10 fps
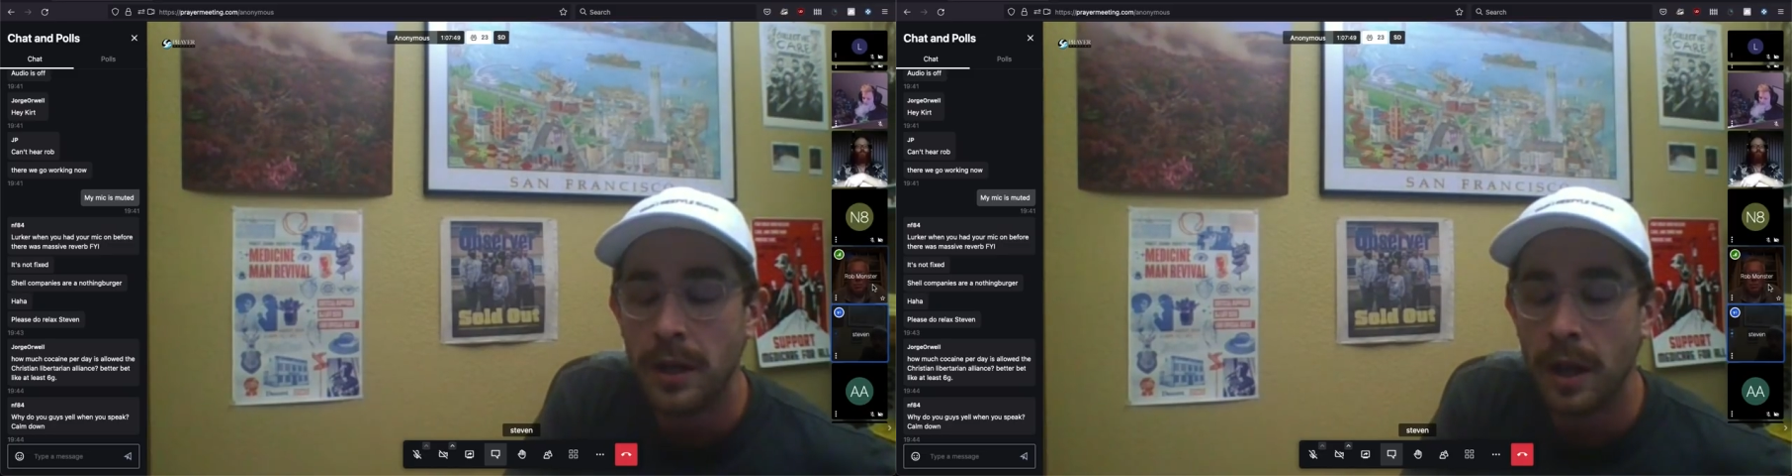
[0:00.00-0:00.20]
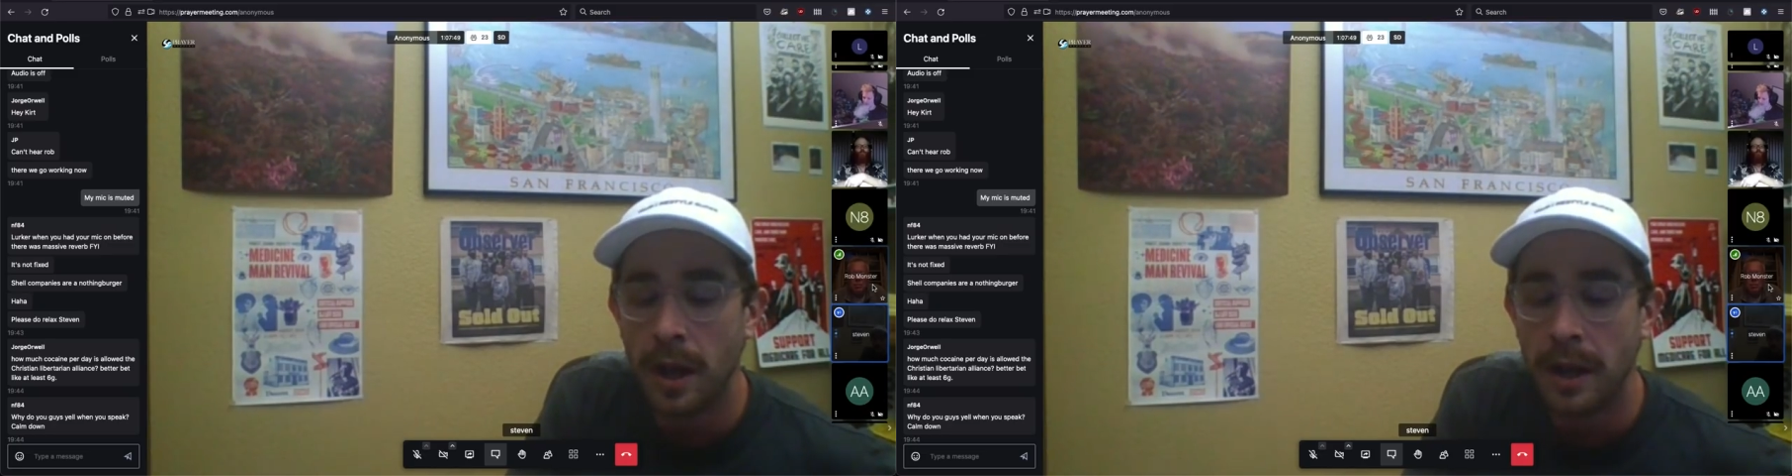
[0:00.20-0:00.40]

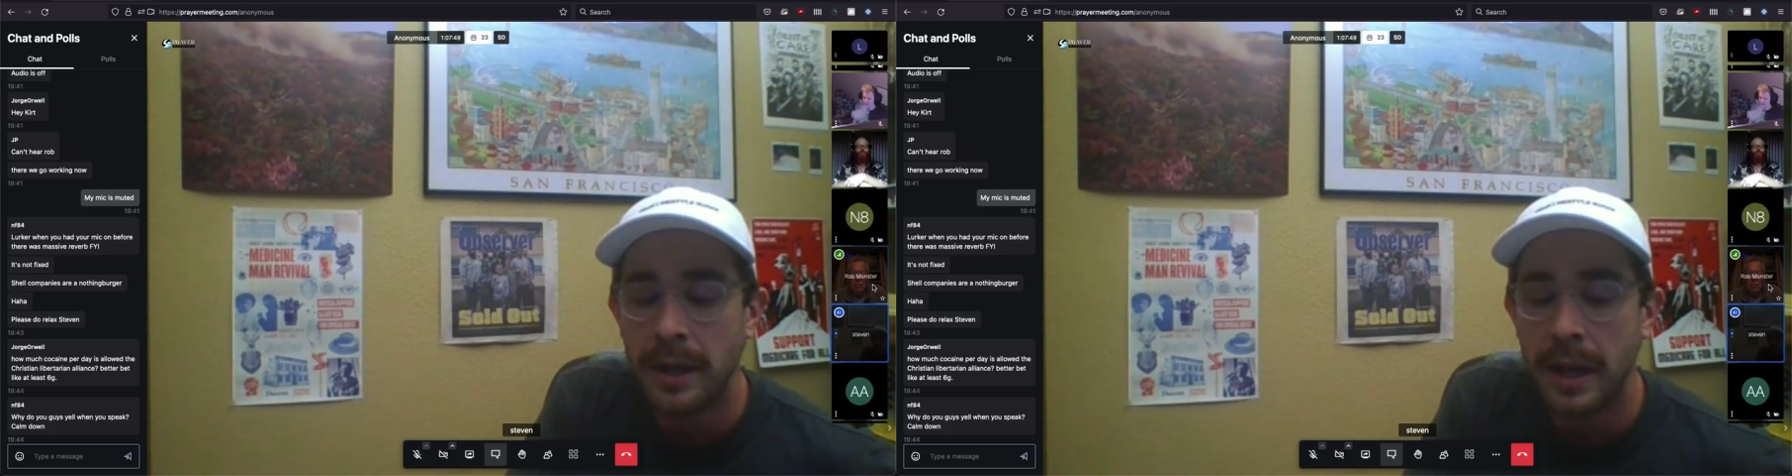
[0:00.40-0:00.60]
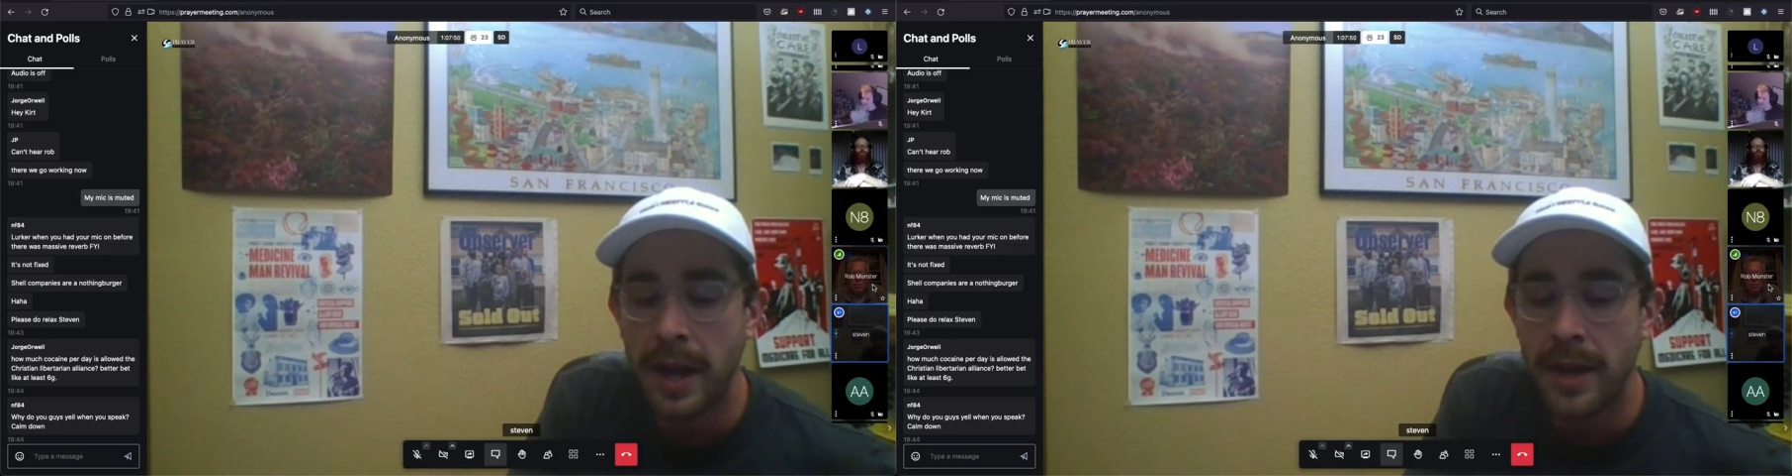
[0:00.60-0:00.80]
He
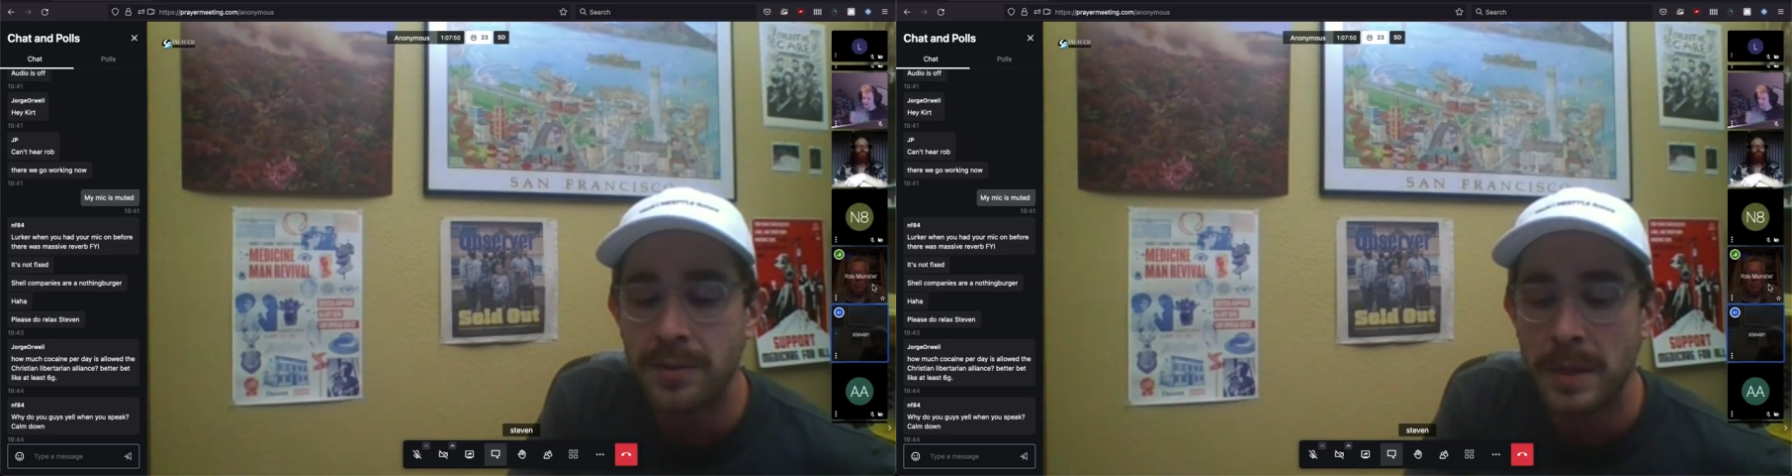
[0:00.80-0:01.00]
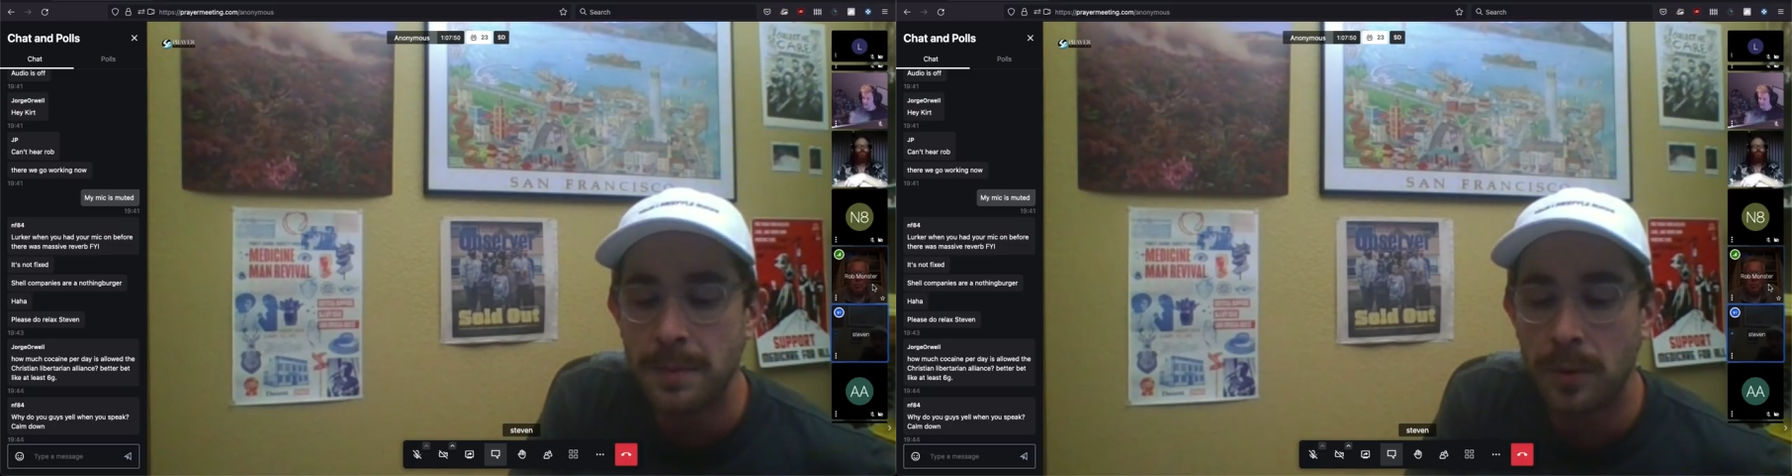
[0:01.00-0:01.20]
has
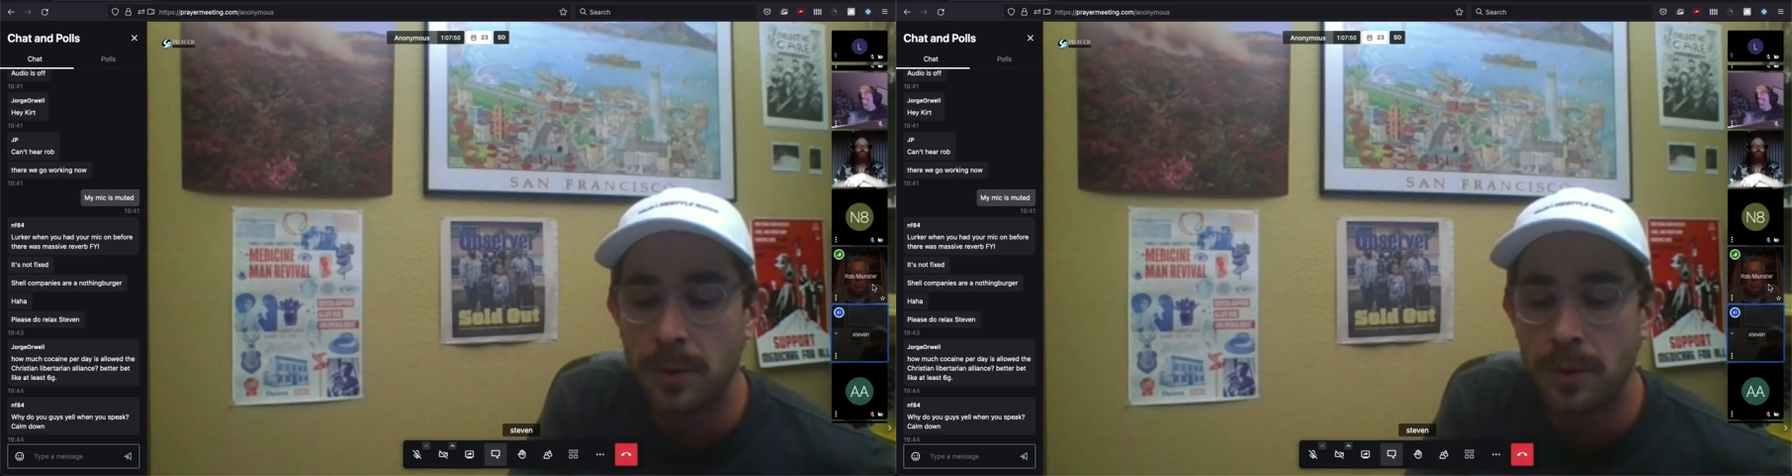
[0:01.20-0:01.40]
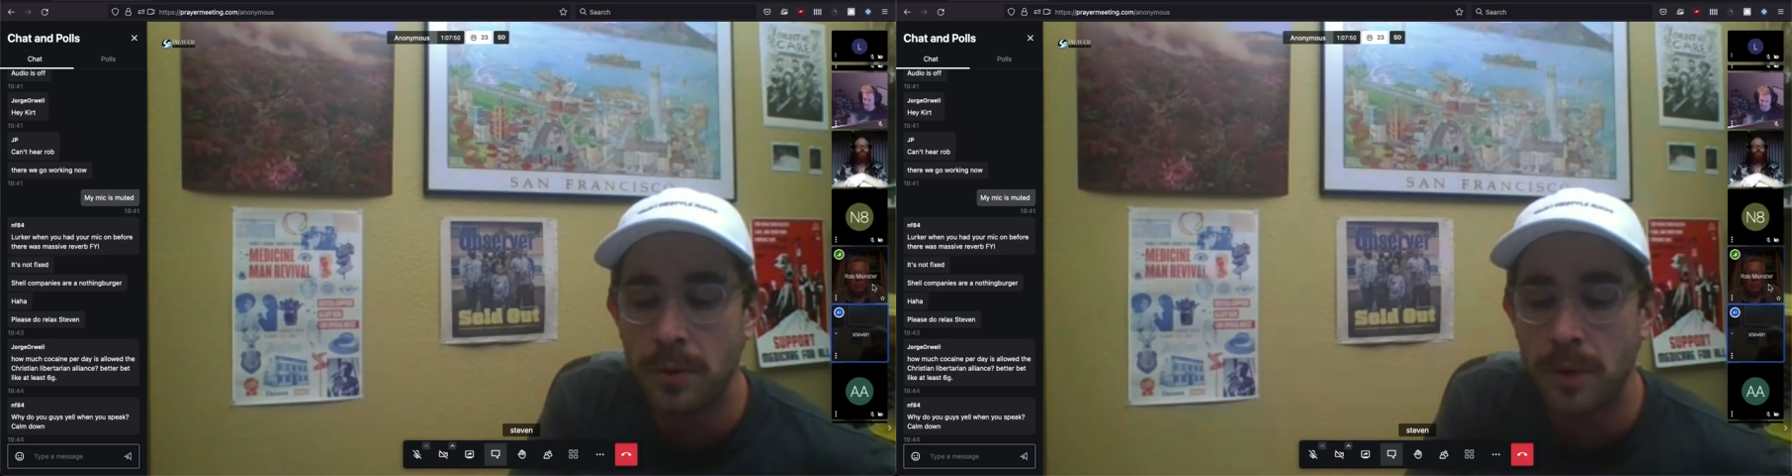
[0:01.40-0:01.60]
people
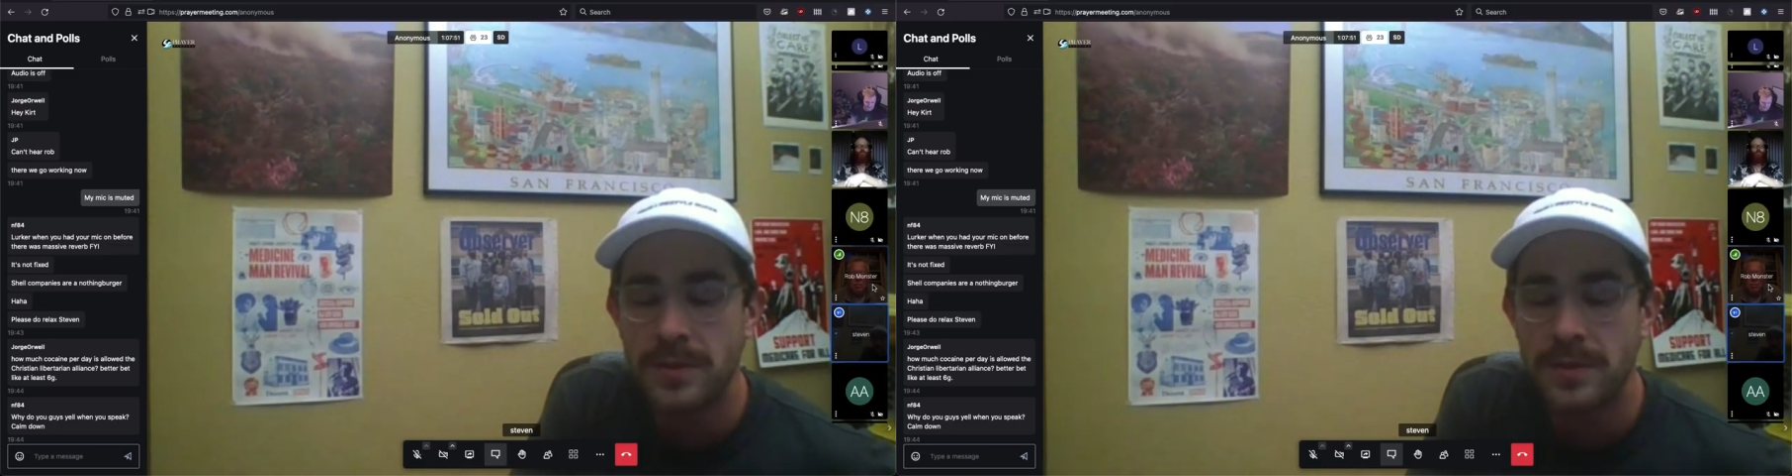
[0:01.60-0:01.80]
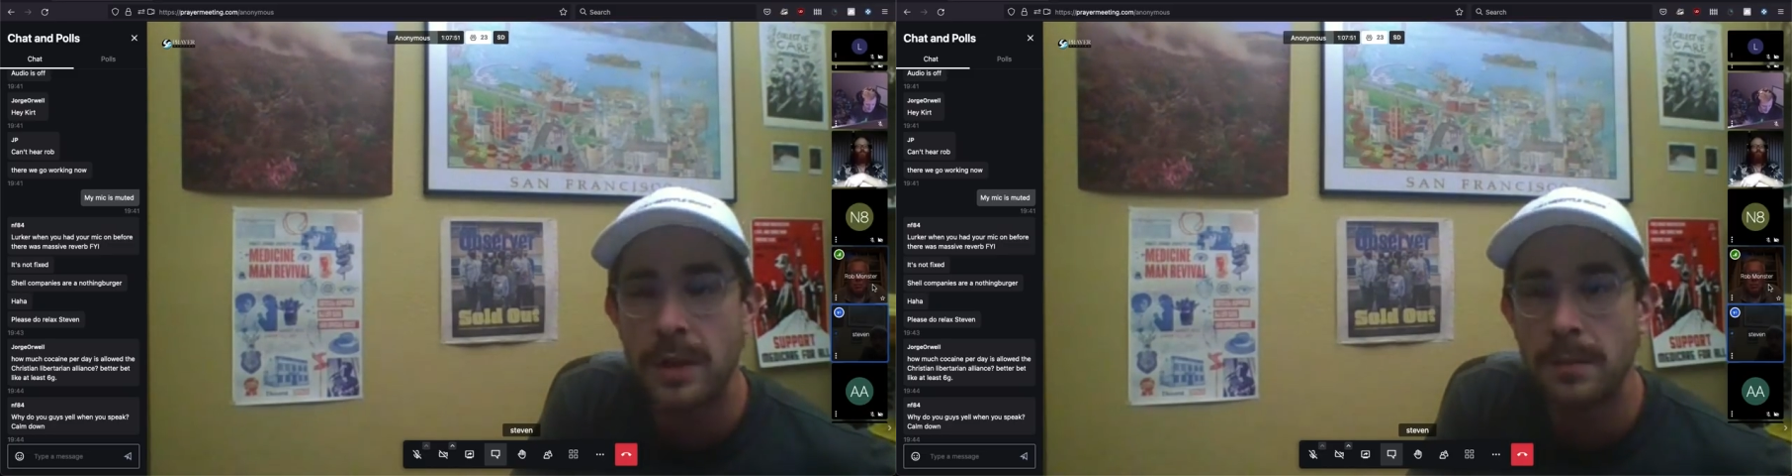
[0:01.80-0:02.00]
who have sent